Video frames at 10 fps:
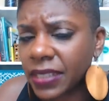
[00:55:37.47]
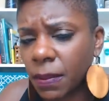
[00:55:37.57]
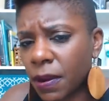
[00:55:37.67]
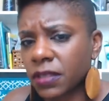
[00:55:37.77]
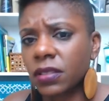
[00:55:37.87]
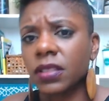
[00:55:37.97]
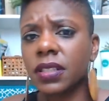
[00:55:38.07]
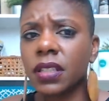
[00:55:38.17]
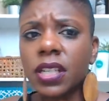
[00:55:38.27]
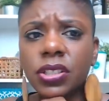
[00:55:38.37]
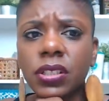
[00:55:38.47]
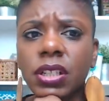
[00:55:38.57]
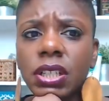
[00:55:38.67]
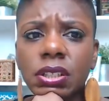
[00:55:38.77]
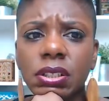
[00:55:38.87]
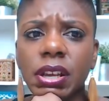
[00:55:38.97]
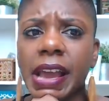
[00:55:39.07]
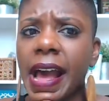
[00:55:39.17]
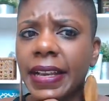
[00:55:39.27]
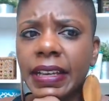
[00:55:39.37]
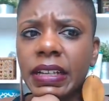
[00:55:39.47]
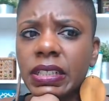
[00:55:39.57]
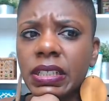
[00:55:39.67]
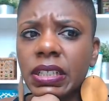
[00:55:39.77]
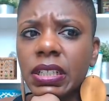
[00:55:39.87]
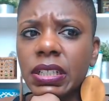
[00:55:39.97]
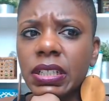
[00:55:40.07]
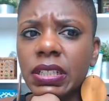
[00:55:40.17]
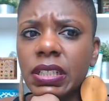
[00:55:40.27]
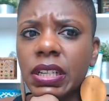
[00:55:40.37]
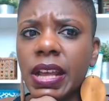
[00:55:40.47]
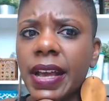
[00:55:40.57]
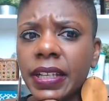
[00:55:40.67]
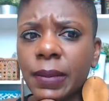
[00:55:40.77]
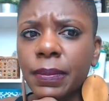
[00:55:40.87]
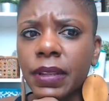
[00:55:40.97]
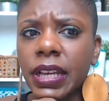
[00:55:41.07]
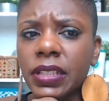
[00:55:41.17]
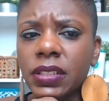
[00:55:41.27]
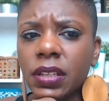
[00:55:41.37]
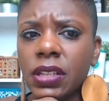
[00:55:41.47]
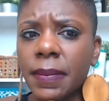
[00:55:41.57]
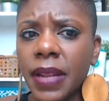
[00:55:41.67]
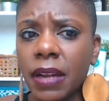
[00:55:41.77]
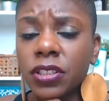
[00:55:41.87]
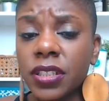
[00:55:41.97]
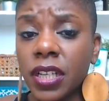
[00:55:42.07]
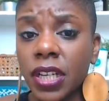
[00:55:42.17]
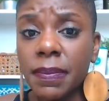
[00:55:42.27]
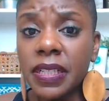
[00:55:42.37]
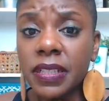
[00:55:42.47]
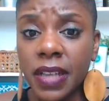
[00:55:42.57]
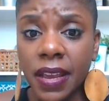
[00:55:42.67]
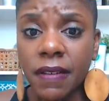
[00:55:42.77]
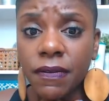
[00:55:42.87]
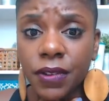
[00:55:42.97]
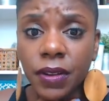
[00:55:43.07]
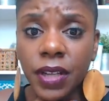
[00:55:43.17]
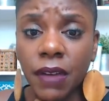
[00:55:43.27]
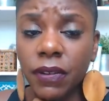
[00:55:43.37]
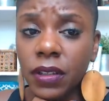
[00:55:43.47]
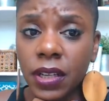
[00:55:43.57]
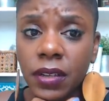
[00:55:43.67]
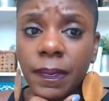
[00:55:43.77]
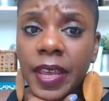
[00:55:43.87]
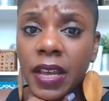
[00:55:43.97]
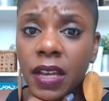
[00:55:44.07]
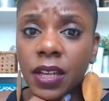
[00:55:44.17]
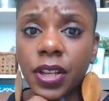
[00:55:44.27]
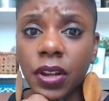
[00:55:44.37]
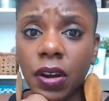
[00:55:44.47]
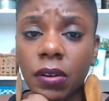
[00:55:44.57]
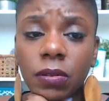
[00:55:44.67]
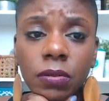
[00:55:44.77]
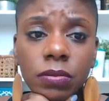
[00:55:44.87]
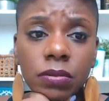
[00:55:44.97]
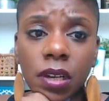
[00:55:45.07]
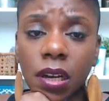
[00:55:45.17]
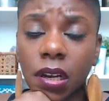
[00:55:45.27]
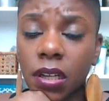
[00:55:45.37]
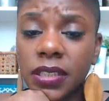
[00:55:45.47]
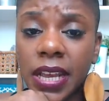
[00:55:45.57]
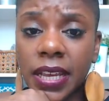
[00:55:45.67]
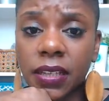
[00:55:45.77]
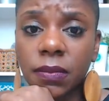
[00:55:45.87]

a personal decision, honey. Like, I can't tell you to not keep your legs closed. I mean, I'll just tell you to be safe. You know, definitely, you know, take